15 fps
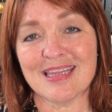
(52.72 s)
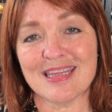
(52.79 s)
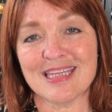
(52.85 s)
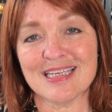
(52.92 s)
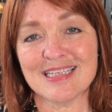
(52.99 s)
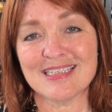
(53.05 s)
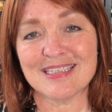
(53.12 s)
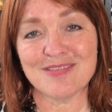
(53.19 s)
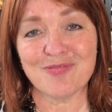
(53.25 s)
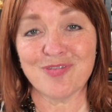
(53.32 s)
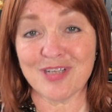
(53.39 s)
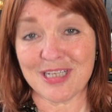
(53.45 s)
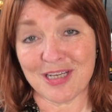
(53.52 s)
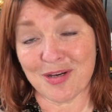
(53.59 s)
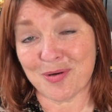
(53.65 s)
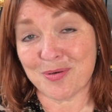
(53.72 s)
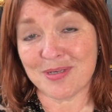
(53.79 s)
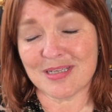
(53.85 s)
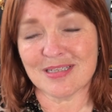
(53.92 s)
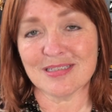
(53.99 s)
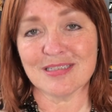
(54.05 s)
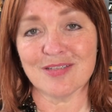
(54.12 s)
this video
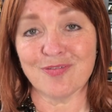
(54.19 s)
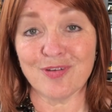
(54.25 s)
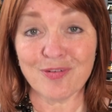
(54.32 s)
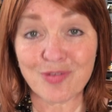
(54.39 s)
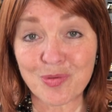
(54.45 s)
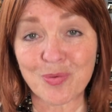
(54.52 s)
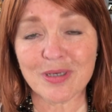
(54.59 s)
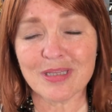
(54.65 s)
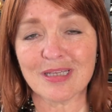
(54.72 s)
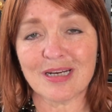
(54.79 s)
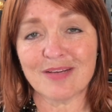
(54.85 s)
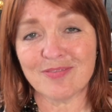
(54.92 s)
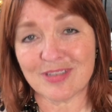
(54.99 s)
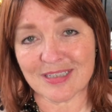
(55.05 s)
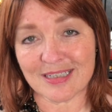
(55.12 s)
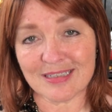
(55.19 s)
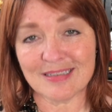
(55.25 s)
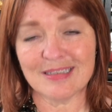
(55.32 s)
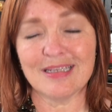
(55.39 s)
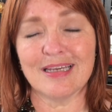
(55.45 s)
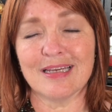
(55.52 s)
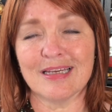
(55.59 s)
is the fifth one that I've
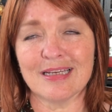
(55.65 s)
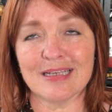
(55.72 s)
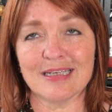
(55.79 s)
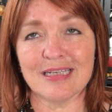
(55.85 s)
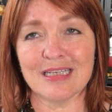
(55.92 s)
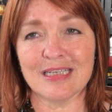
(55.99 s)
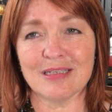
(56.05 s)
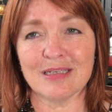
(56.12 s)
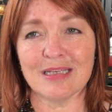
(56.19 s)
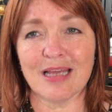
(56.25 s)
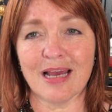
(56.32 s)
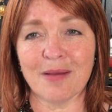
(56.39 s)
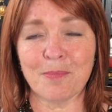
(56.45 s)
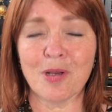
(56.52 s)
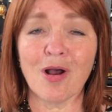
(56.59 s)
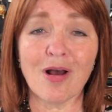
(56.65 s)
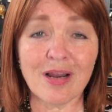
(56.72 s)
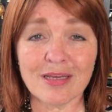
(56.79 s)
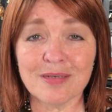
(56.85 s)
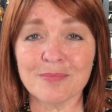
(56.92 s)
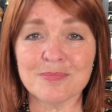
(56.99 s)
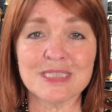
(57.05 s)
done, and I'm
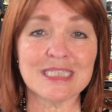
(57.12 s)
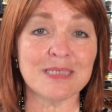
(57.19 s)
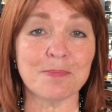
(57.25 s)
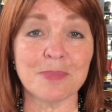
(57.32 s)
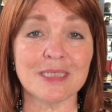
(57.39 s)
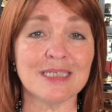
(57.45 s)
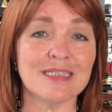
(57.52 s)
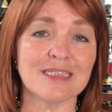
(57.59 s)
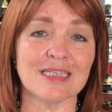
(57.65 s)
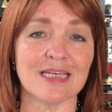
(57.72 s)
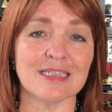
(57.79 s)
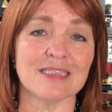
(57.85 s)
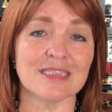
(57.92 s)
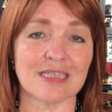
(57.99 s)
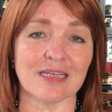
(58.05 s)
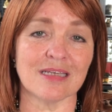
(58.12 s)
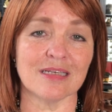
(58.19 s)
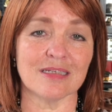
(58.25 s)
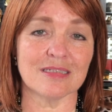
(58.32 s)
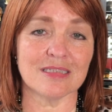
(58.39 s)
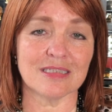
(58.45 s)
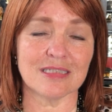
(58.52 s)
calling them Simply Said
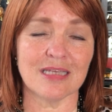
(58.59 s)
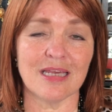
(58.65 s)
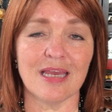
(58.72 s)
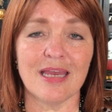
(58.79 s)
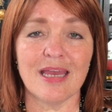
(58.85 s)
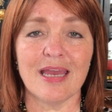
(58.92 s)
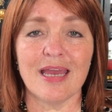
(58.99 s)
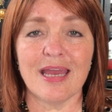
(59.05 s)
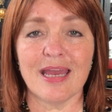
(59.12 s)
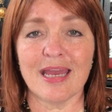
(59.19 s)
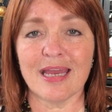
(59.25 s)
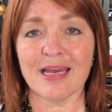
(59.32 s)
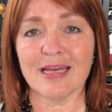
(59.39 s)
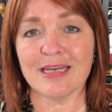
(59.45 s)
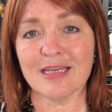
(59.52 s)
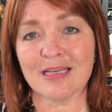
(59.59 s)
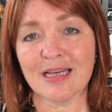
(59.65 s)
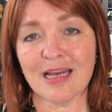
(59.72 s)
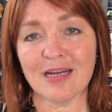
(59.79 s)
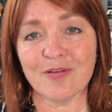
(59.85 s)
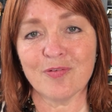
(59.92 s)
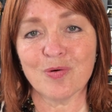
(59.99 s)
Science. And it
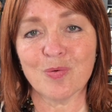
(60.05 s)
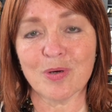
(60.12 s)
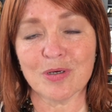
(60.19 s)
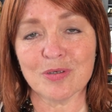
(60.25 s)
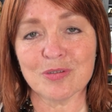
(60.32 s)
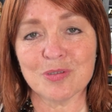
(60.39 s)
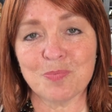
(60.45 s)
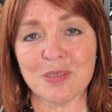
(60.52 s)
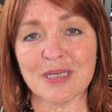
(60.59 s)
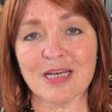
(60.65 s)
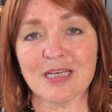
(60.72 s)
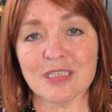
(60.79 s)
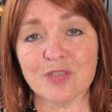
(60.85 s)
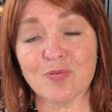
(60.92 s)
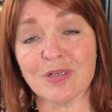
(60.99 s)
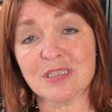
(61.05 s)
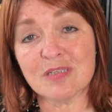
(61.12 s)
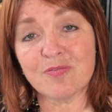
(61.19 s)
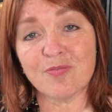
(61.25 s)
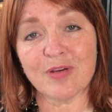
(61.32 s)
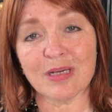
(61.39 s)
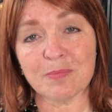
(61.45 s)
kind of arose because friends
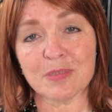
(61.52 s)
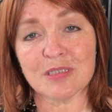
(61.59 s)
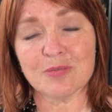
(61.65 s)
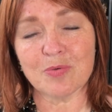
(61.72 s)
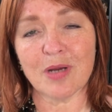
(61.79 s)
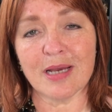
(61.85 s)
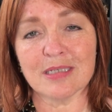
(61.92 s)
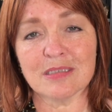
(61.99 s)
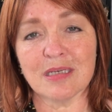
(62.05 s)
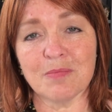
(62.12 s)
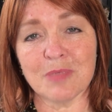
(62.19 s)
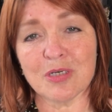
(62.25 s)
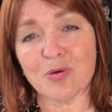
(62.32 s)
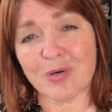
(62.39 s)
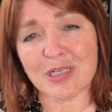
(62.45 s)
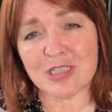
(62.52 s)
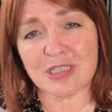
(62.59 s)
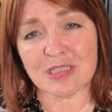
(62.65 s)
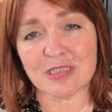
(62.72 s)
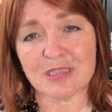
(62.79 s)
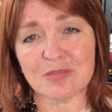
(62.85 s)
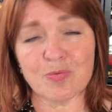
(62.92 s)
and families were asking me
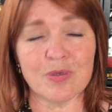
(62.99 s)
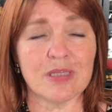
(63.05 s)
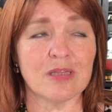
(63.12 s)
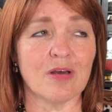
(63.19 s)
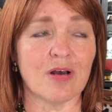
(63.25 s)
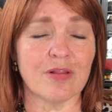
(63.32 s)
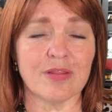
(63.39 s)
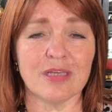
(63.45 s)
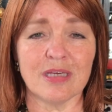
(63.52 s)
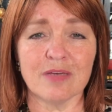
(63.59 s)
questions with all the